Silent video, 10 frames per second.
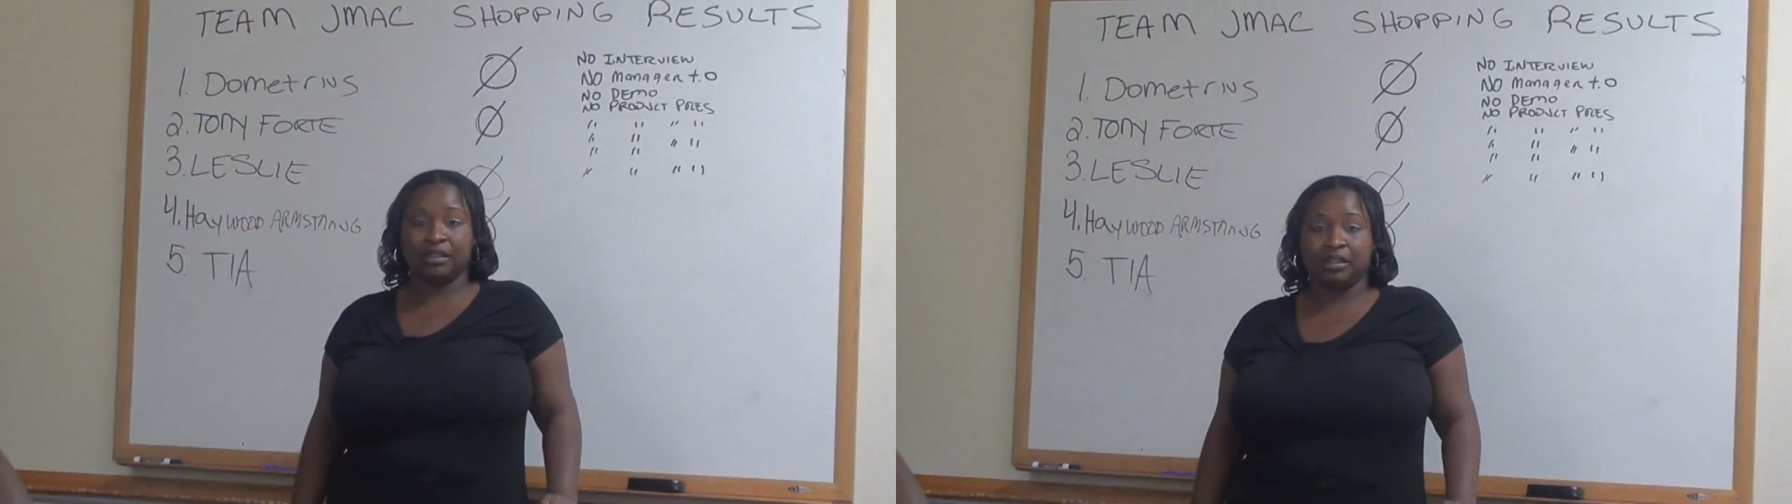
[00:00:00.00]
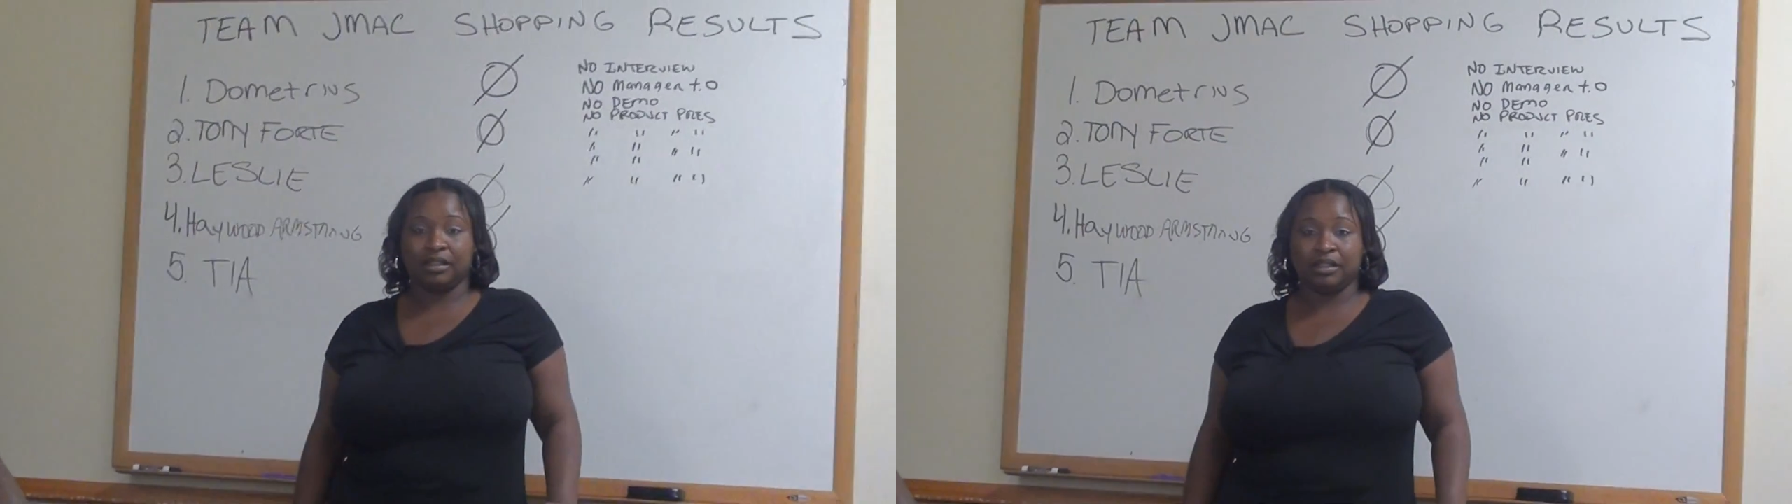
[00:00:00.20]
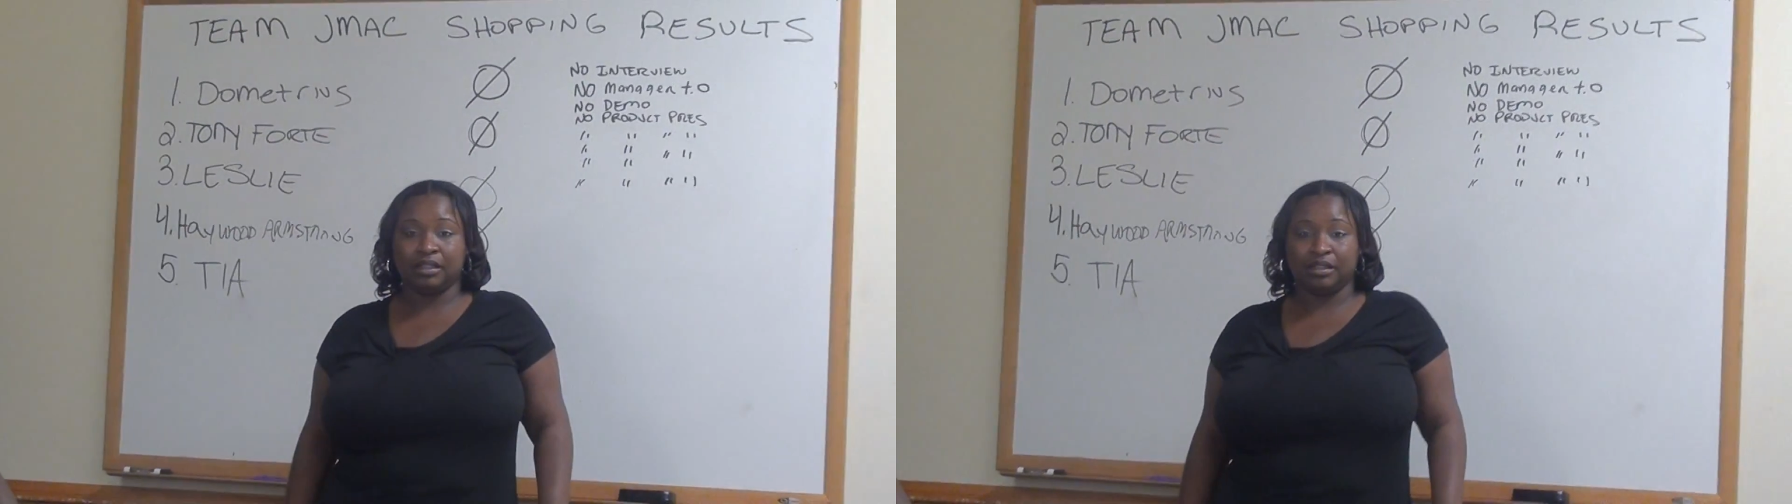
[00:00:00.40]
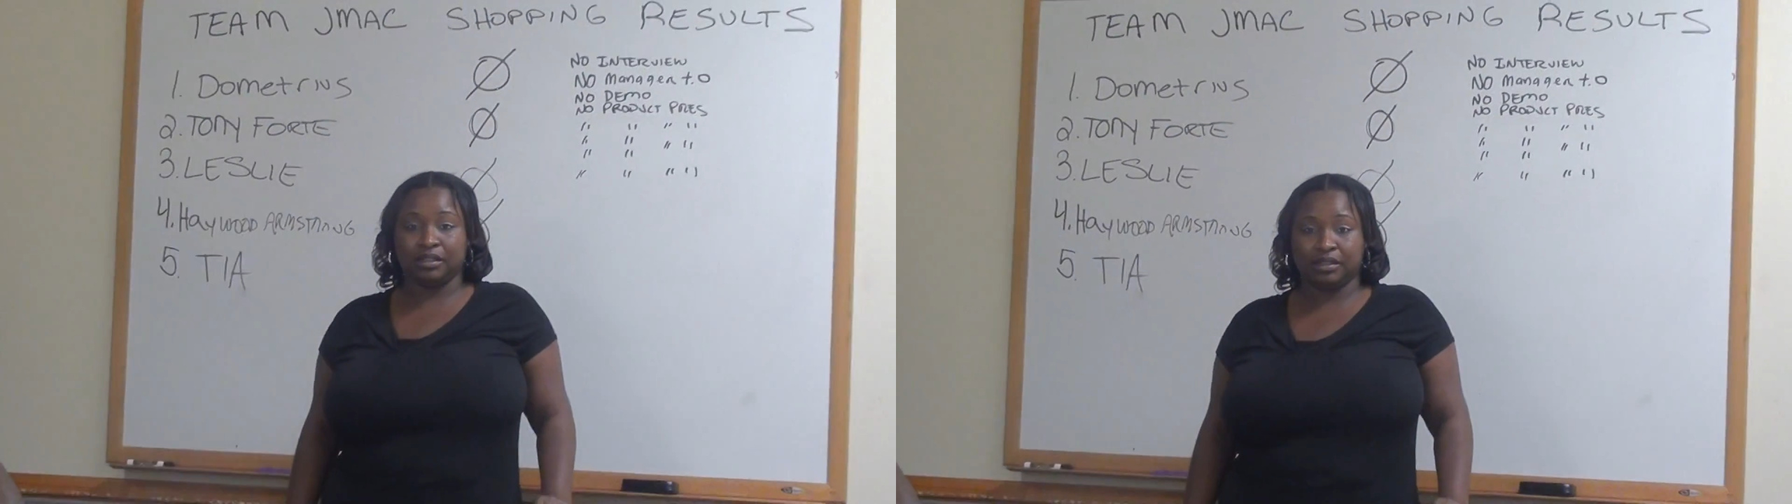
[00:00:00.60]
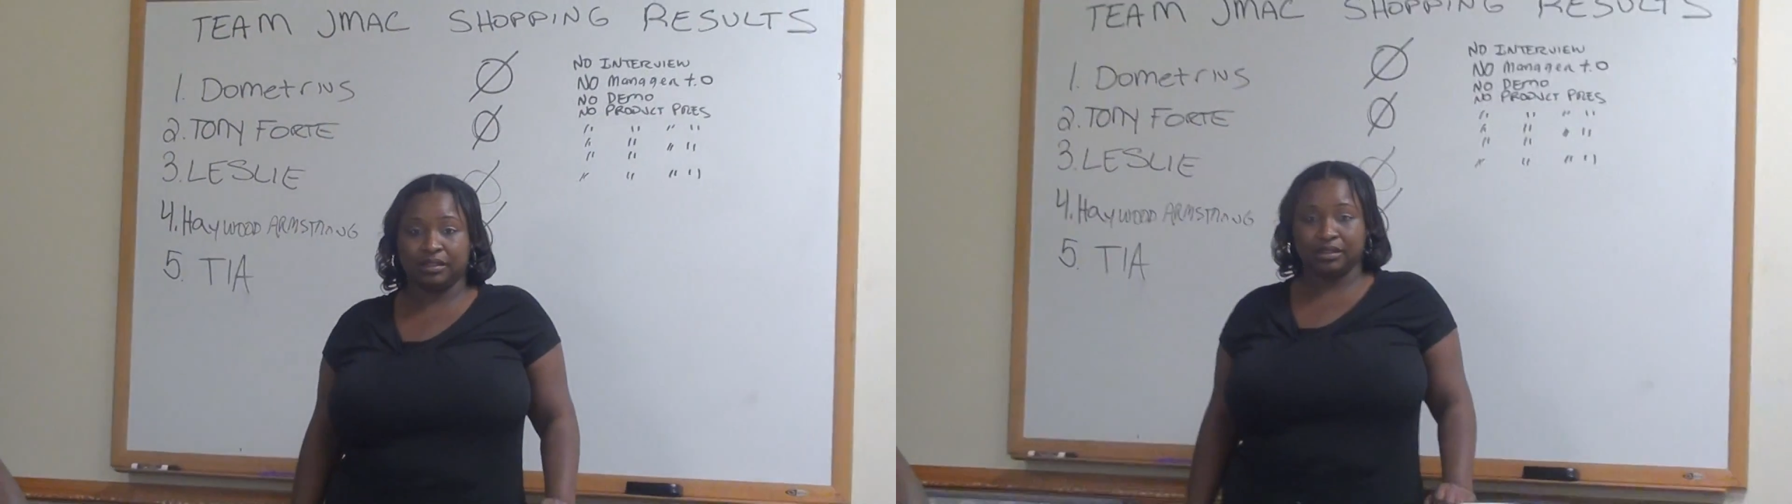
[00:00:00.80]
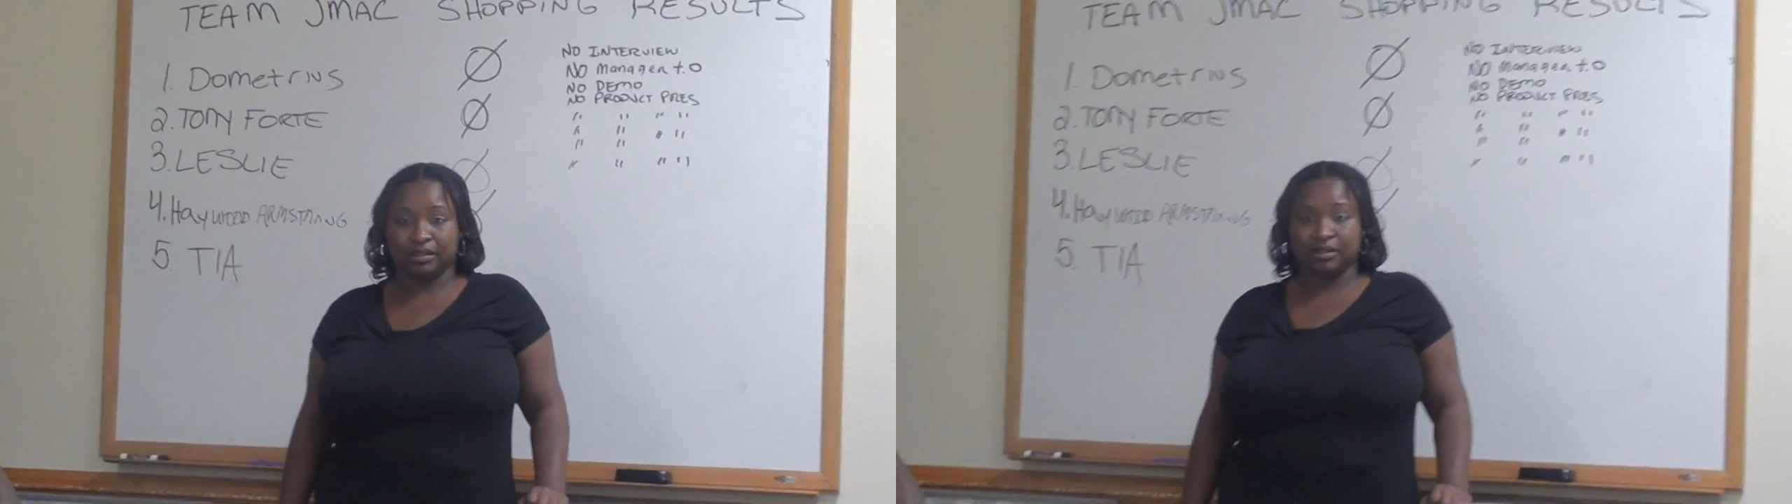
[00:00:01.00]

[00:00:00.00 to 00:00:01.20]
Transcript: at first